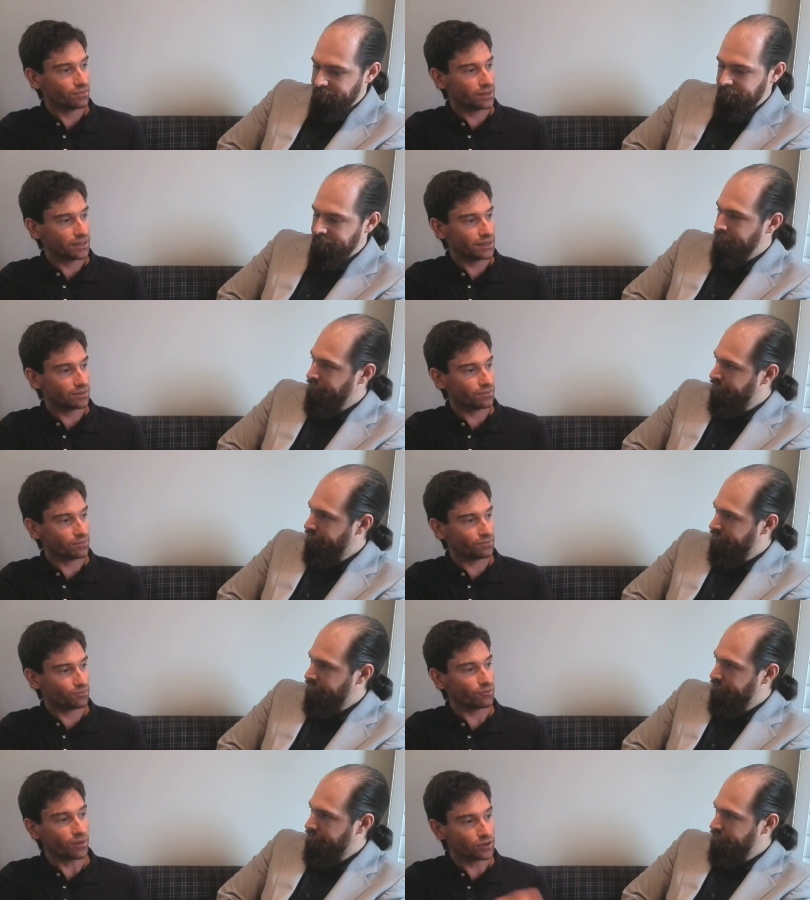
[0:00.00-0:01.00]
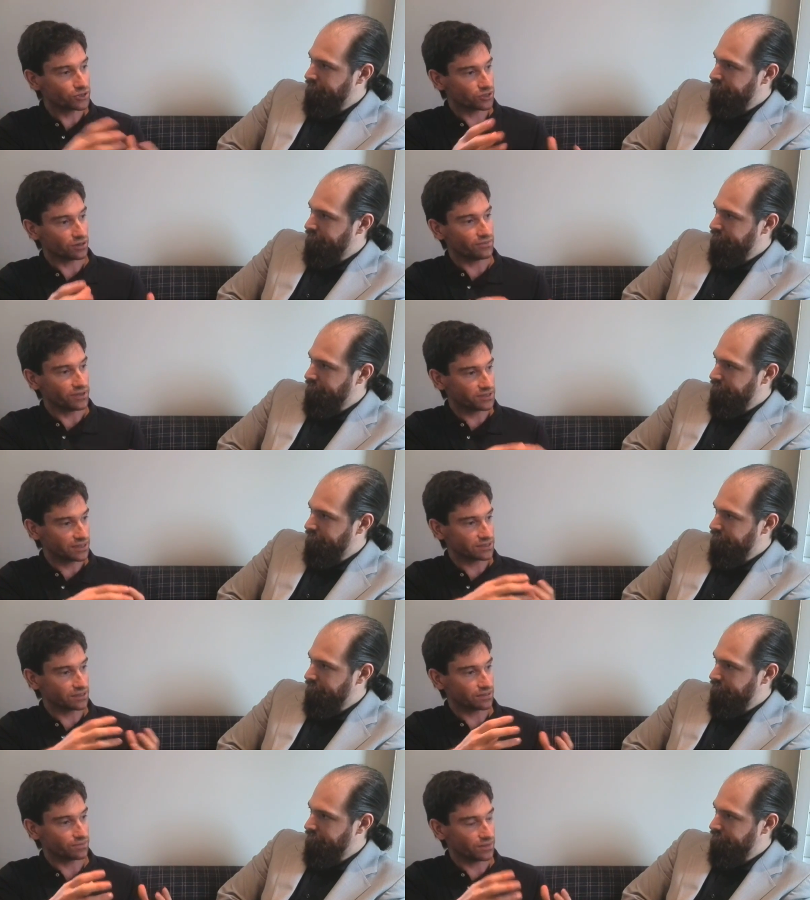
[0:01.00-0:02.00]
Speaker 1: um, promotion of this as
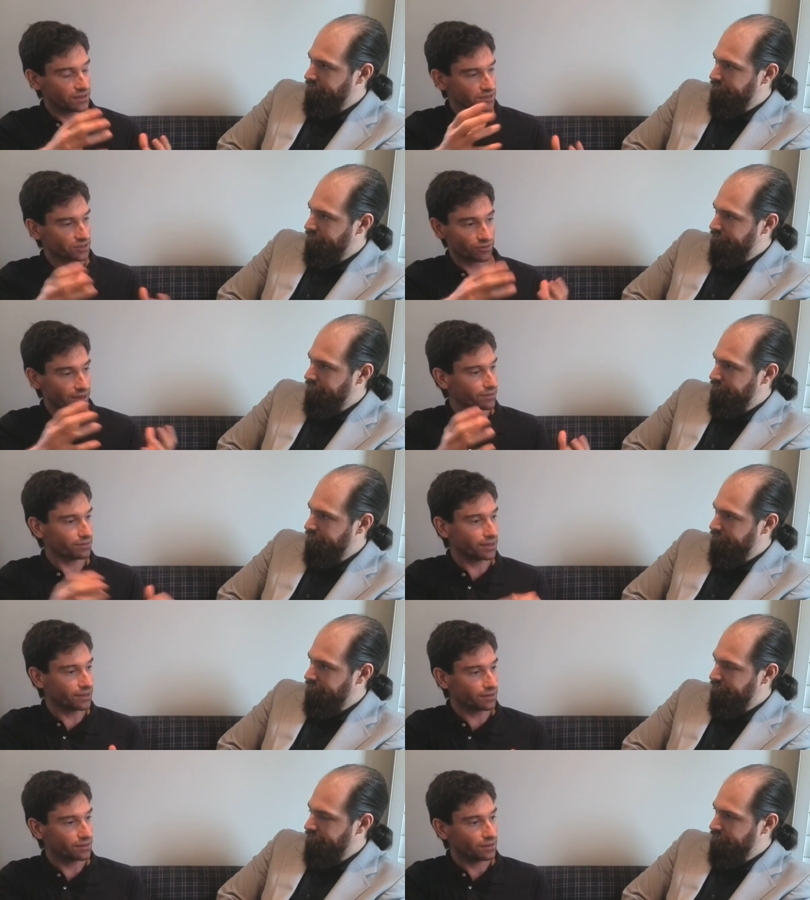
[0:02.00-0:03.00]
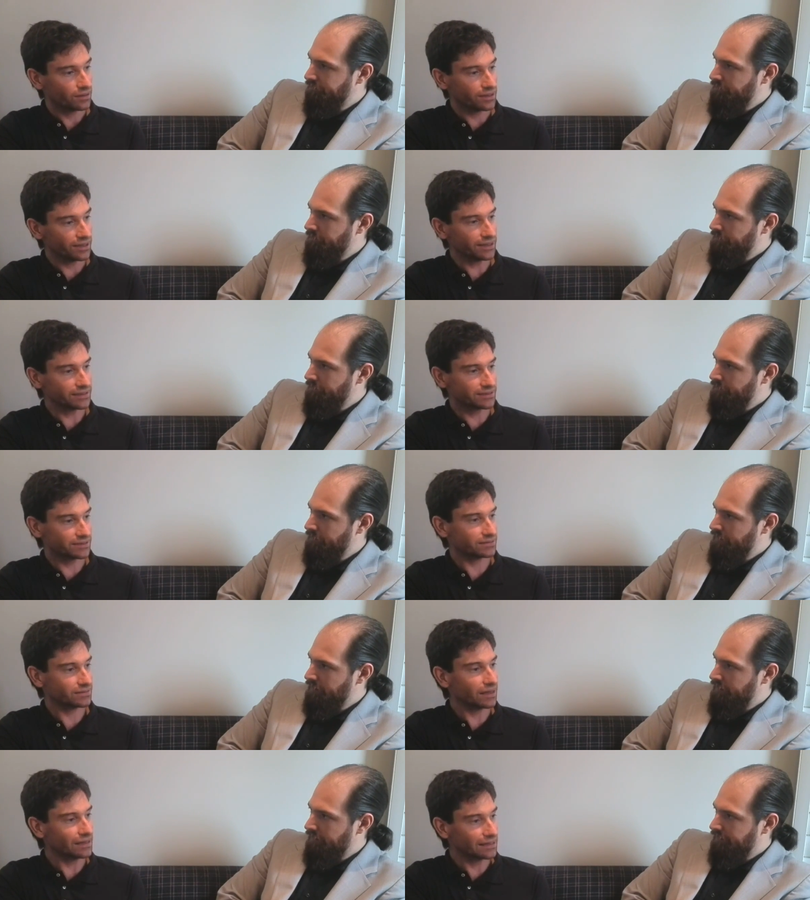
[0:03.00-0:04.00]
a as a great thing is
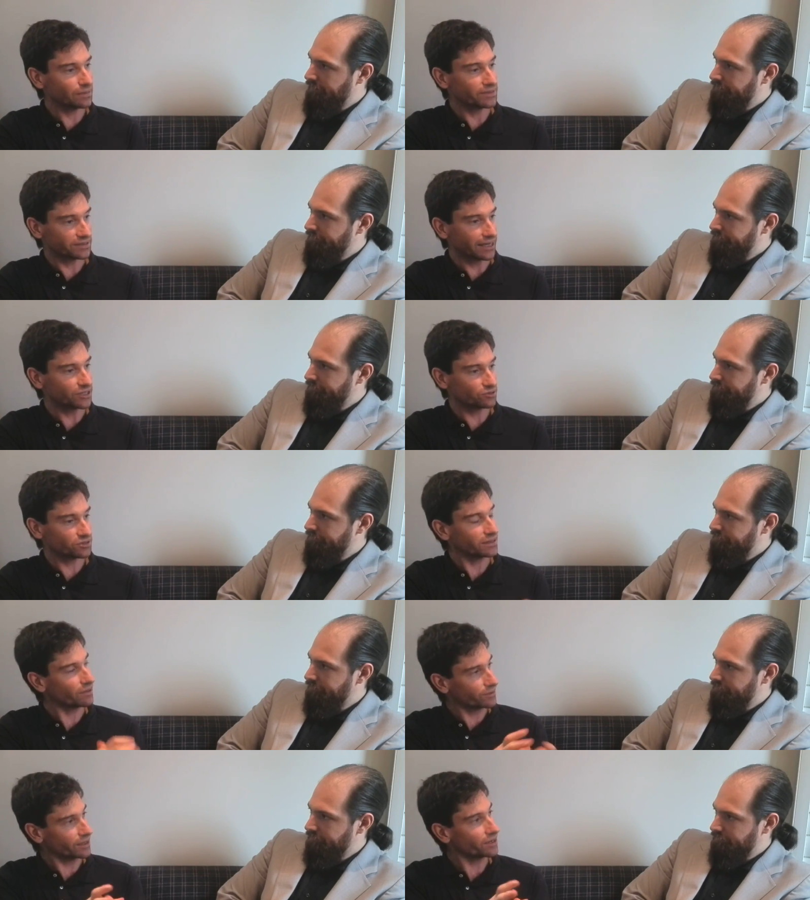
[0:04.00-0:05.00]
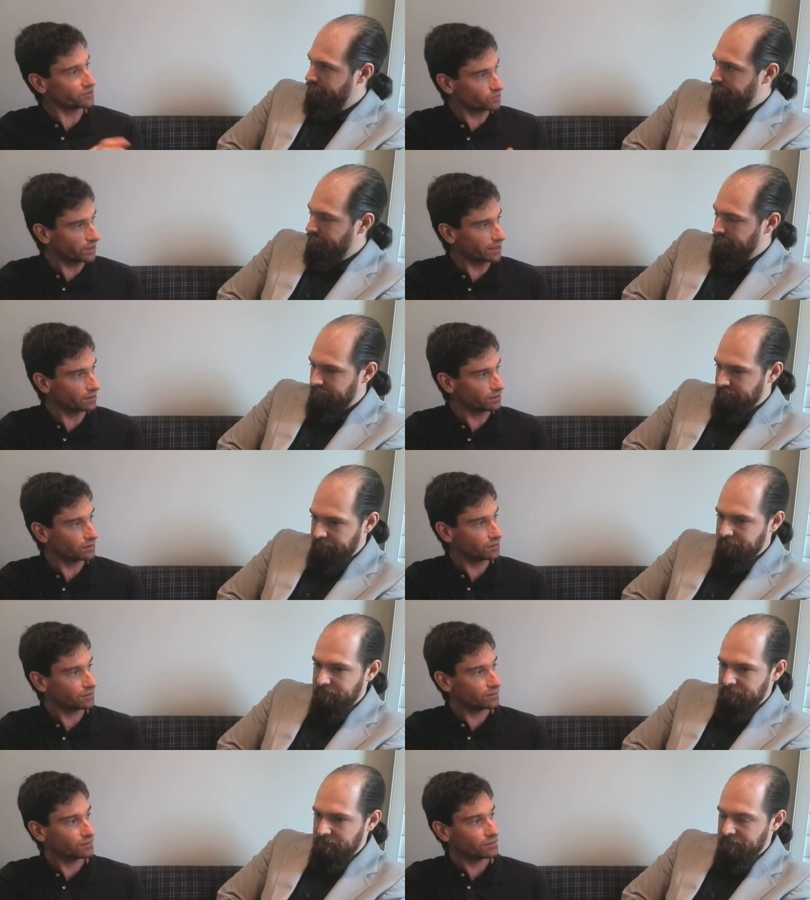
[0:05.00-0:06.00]
a little bit dangerous in that regard as well.
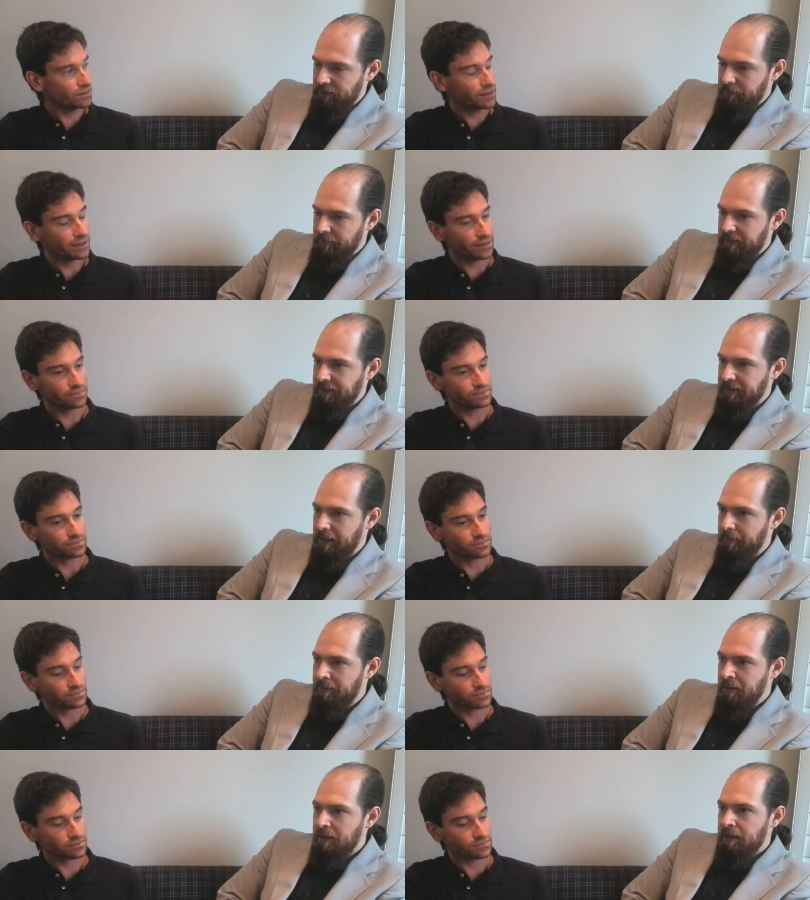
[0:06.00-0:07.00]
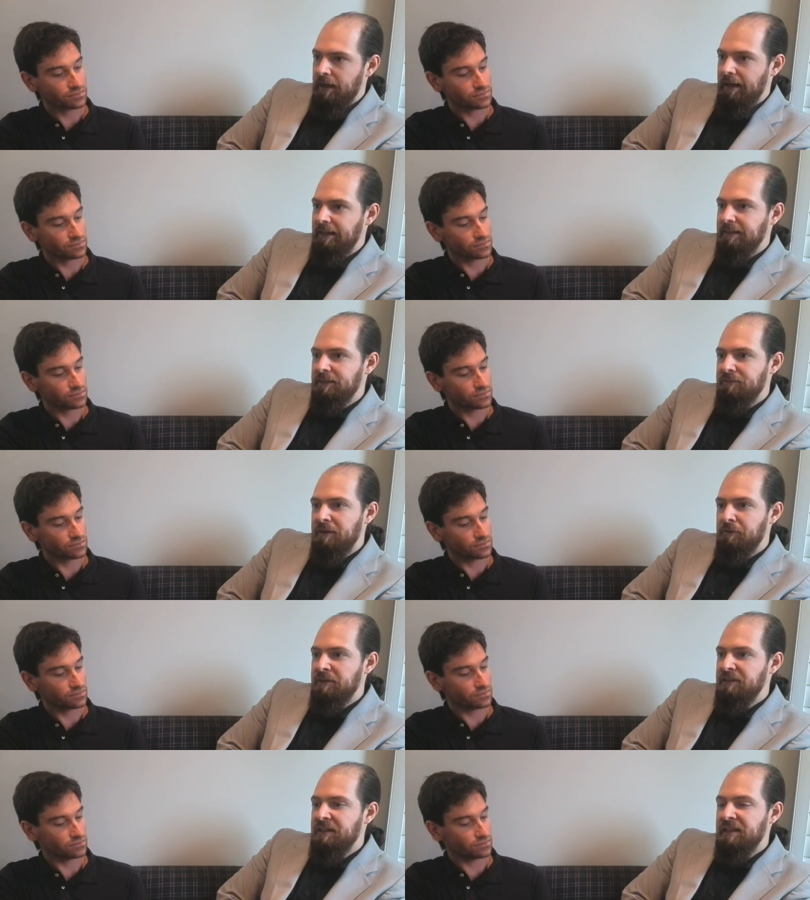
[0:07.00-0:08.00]
Speaker 2: Definitely. I mean, um, at, at the
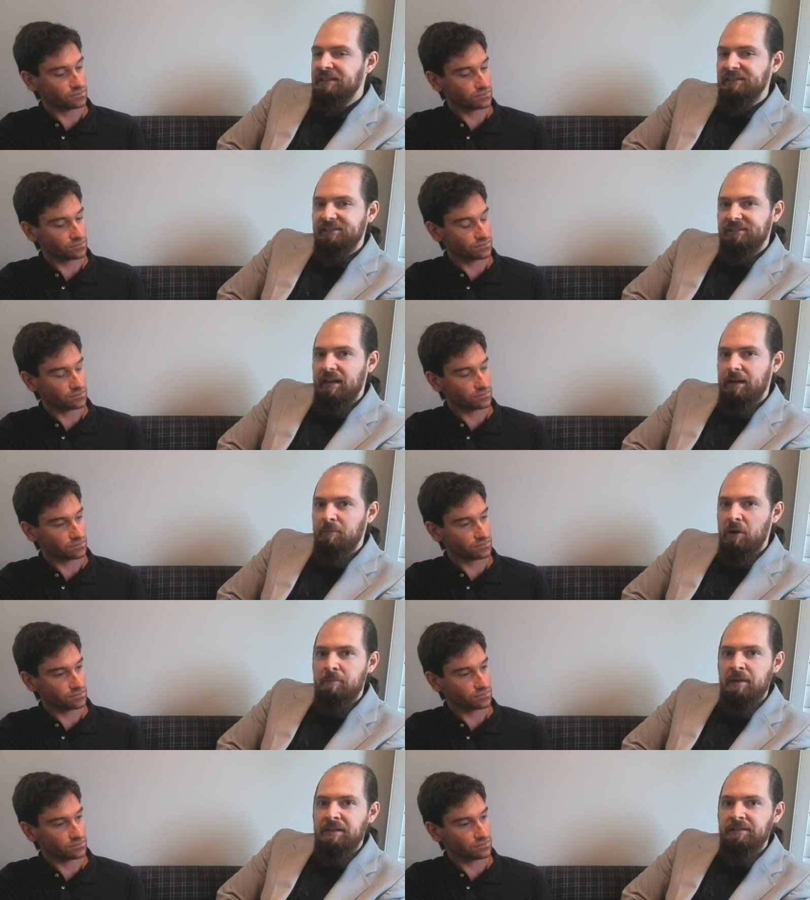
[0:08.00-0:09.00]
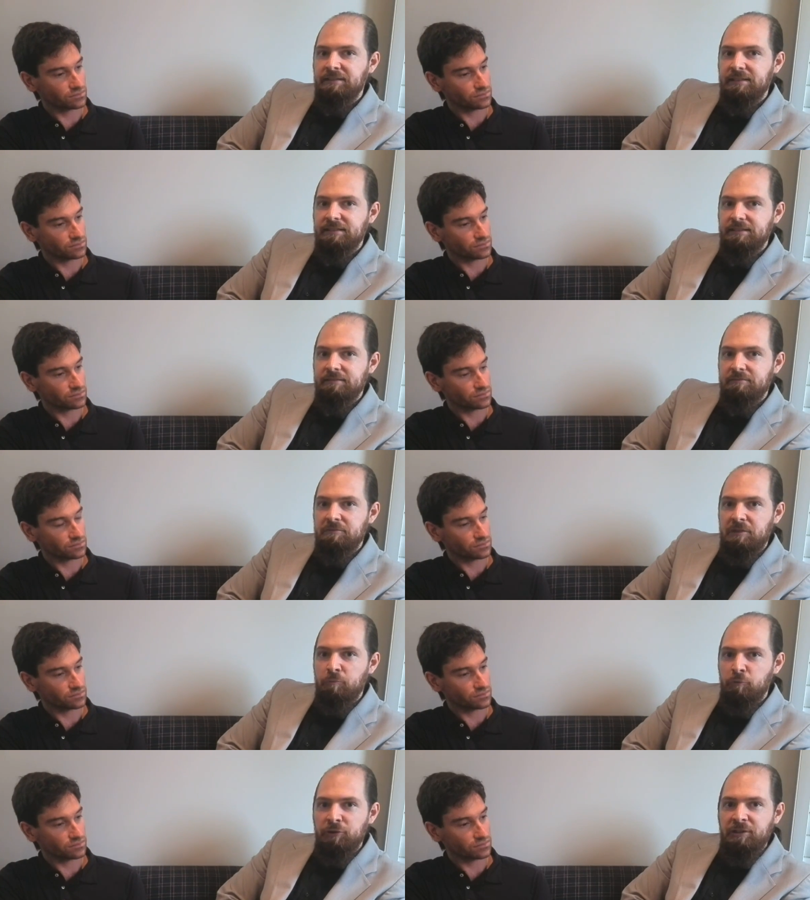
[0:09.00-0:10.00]
very least, um, I mean, it's,
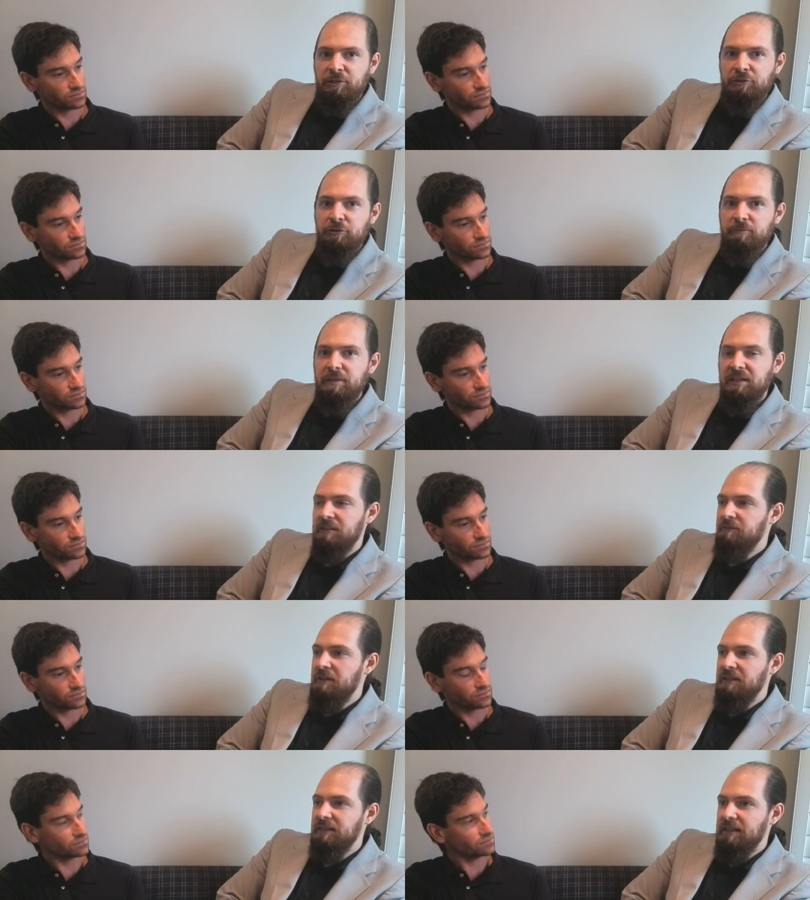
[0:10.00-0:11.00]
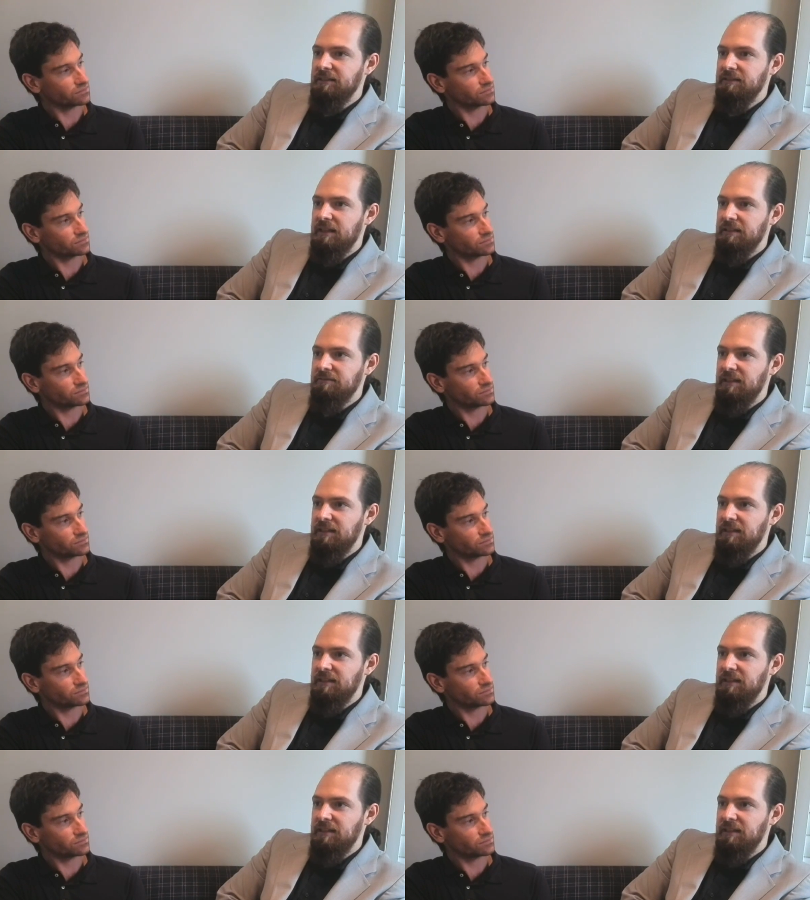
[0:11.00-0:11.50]
it really should be an event that, that